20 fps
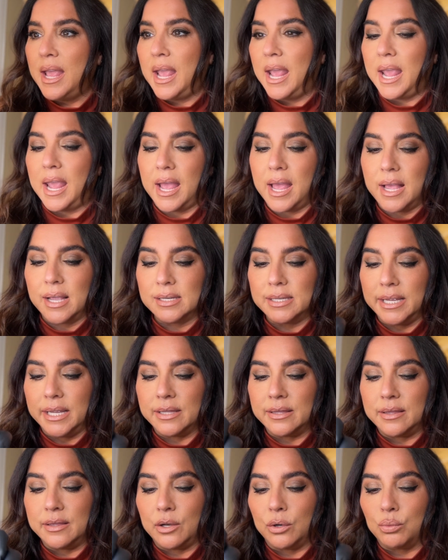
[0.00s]
And
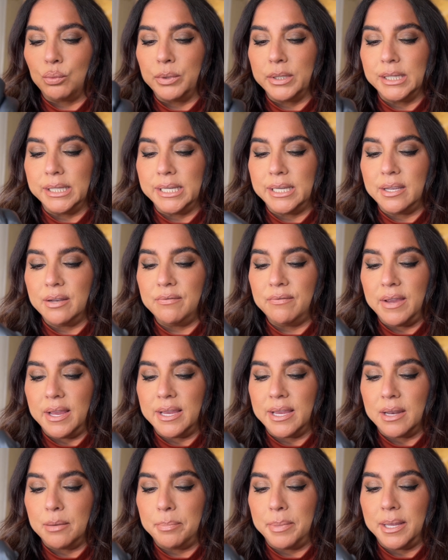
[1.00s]
they're really
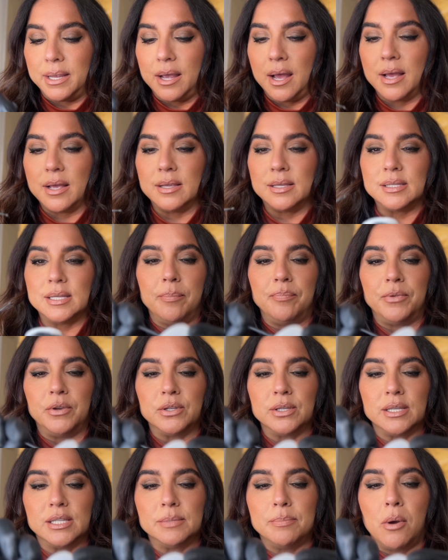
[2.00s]
convenient because
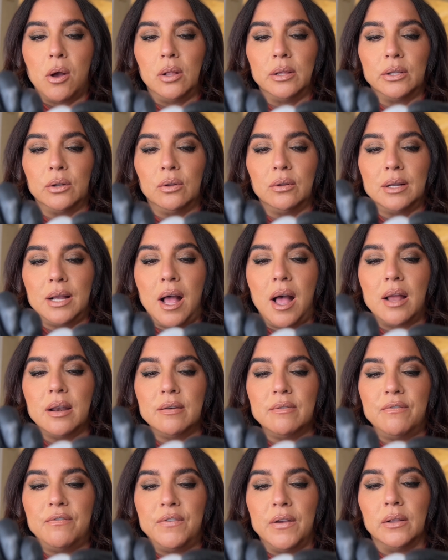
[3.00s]
there's a small little
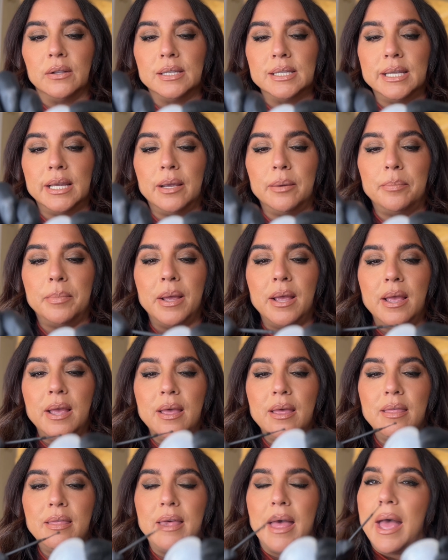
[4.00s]
cotton felt tip
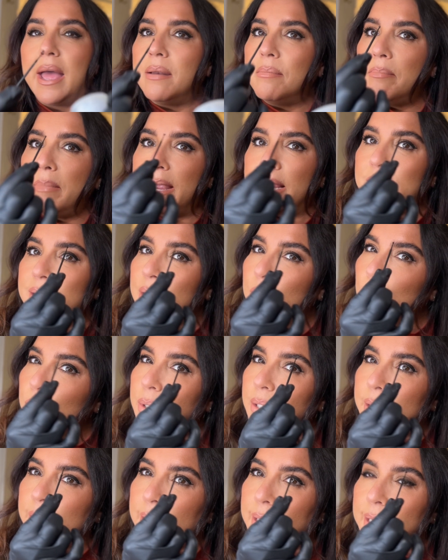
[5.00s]
that makes it
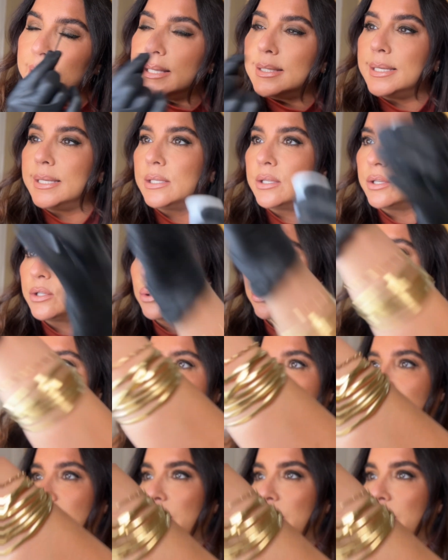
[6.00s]
really easy to sort of